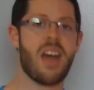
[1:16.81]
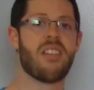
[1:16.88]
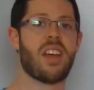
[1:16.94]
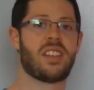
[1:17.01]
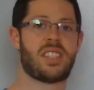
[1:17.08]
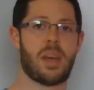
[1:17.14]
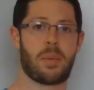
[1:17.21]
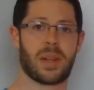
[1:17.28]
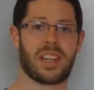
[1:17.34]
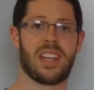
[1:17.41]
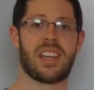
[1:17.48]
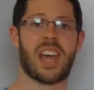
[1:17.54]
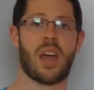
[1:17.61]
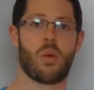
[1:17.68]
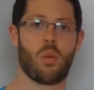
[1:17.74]
They typically
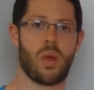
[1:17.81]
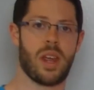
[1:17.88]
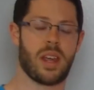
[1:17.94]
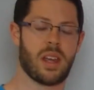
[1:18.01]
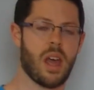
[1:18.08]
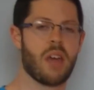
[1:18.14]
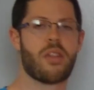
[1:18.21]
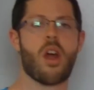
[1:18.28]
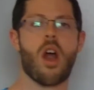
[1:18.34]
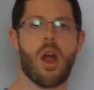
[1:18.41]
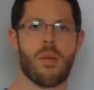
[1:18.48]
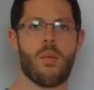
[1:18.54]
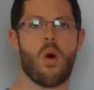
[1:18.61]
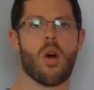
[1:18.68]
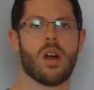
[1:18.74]
get weak. There
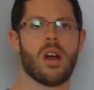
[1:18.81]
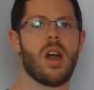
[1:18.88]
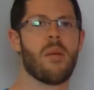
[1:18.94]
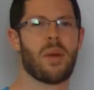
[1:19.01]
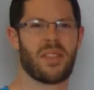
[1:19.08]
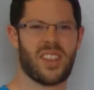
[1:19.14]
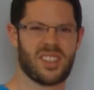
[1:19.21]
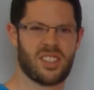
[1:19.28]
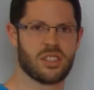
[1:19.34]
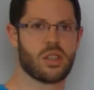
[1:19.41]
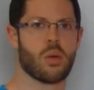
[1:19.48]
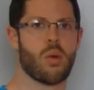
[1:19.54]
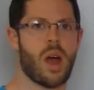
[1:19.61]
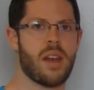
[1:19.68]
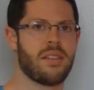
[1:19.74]
are more, but this is the
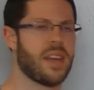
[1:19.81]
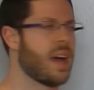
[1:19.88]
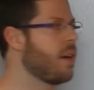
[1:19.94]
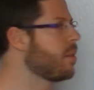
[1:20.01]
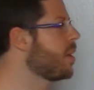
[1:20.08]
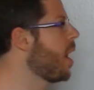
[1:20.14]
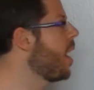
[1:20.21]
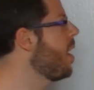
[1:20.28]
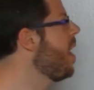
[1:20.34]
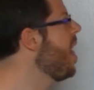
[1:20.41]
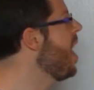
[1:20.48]
rundown, okay?